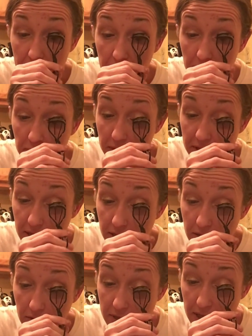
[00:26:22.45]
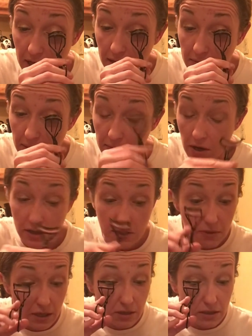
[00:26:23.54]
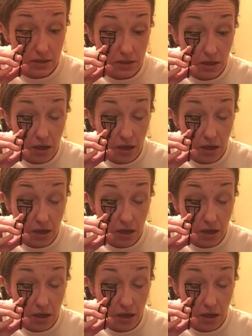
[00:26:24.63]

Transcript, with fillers: intended on telling my boss about all this.